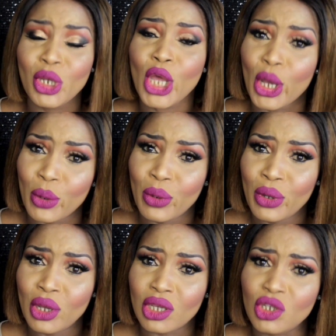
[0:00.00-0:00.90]
No,
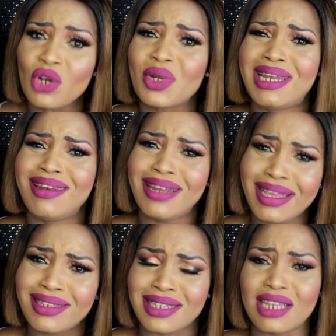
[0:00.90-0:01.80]
you're a
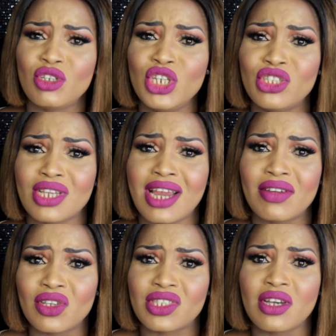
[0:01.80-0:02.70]
lady, and you need to
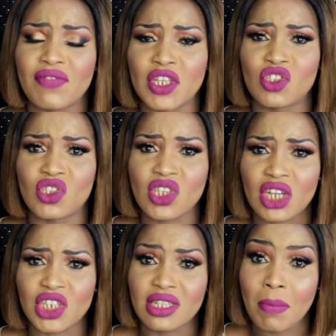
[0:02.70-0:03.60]
carry yourself as
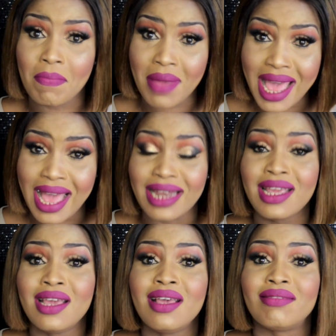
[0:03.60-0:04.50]
such. And the man
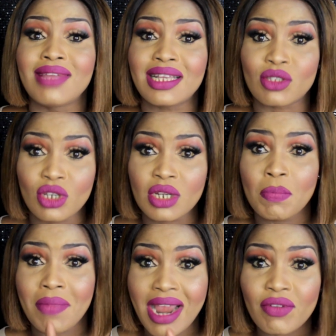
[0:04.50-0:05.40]
that's
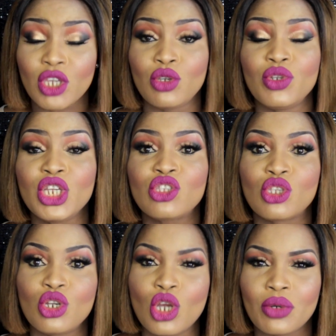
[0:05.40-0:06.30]
gonna marry you needs
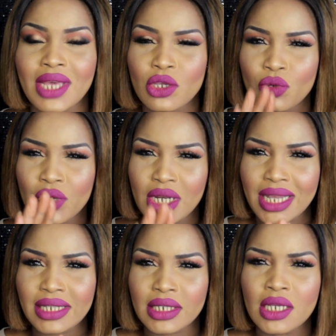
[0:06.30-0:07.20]
to know that you're a
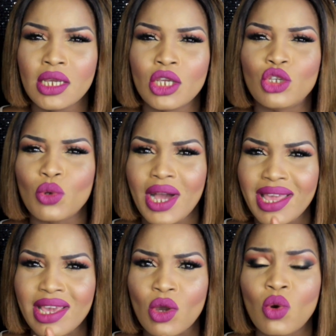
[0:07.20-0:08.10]
lady, you are
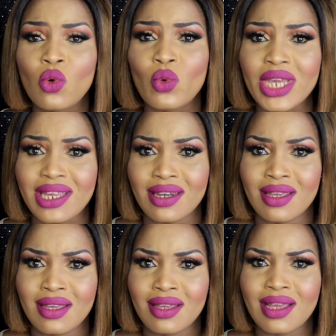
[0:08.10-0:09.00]
a queen.
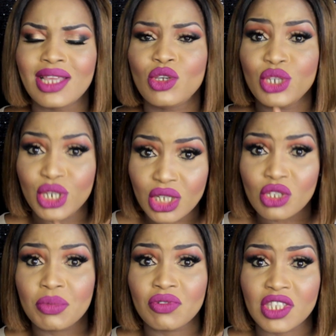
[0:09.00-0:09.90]
and you need
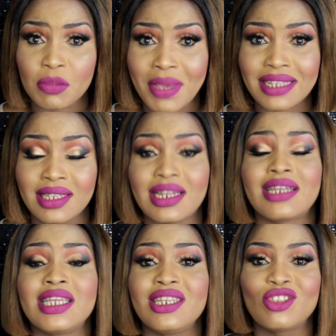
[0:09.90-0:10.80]
to be respected,
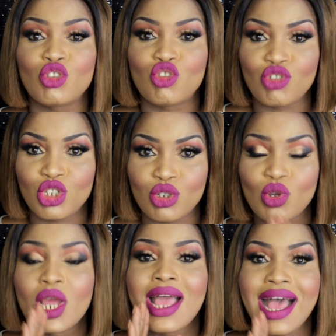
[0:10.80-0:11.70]
and he needs to treat
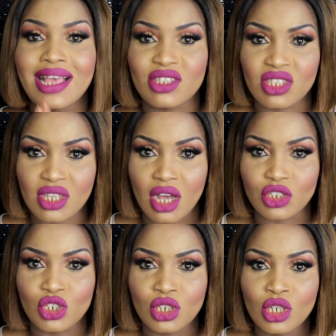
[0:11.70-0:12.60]
you as
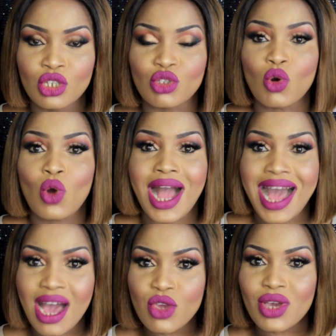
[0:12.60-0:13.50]
such. So
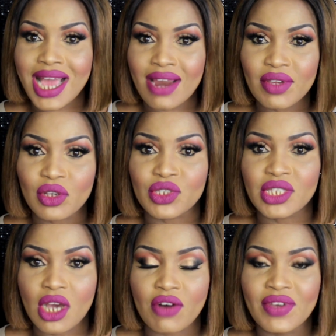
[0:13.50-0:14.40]
how you carry
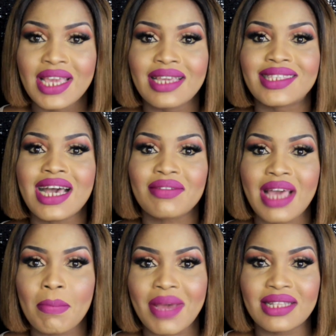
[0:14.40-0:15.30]
yourself is how
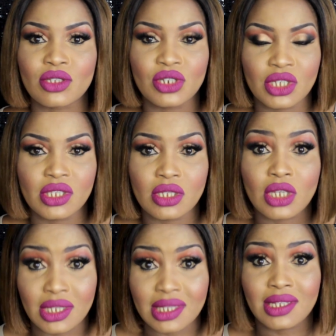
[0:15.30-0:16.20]
that man's gonna
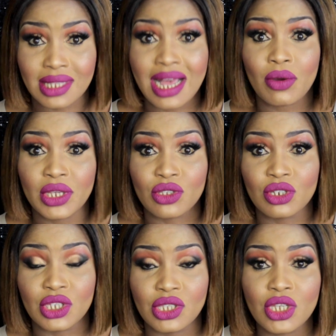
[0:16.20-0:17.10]
is how he's
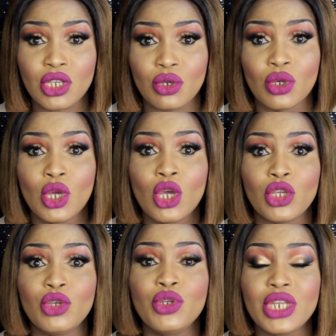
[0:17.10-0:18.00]
gonna see you.
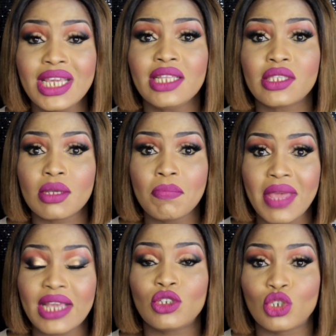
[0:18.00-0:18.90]
You need to
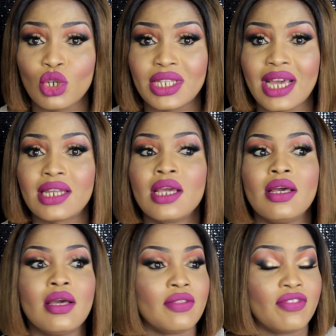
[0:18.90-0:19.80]
make sure that
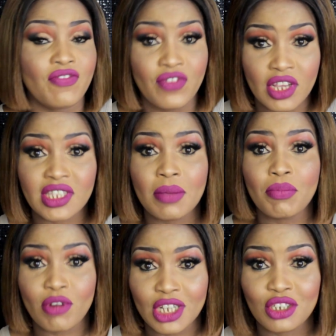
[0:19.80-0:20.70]
first
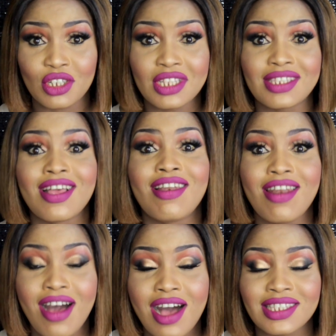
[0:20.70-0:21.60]
impressions
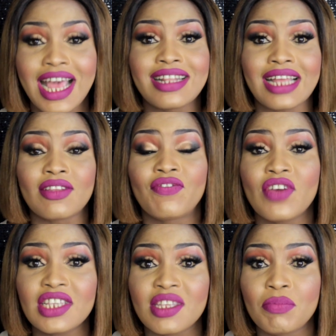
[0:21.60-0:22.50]
last, and that the
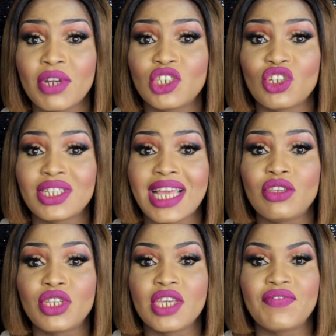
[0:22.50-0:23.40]
first impression that
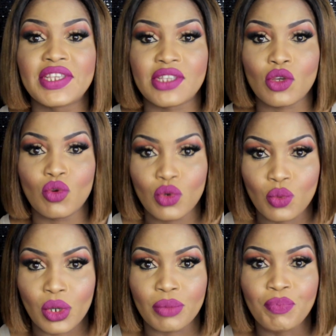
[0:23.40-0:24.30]
you give is a good
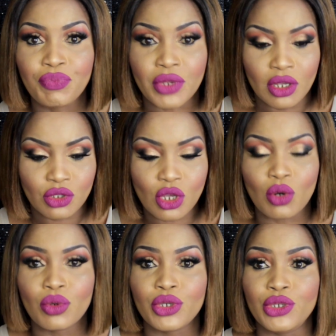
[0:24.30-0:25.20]
one.
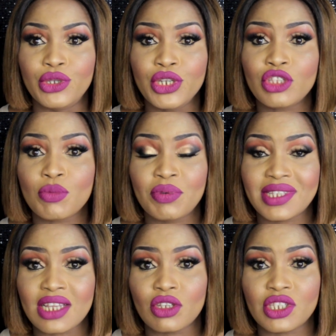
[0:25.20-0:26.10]
So you need to
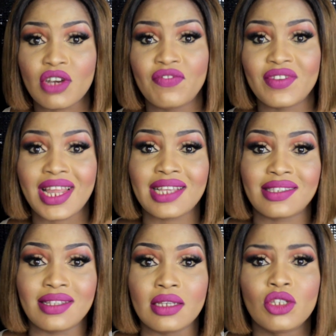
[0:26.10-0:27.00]
present yourself
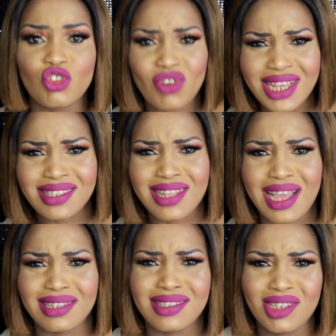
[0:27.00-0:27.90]
nicely, dress
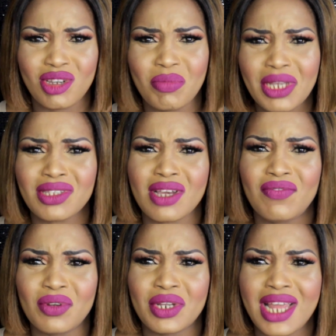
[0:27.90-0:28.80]
nice, you know, make
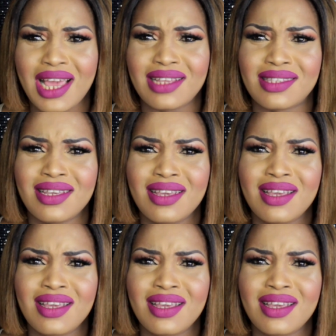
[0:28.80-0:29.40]
yourself look nice.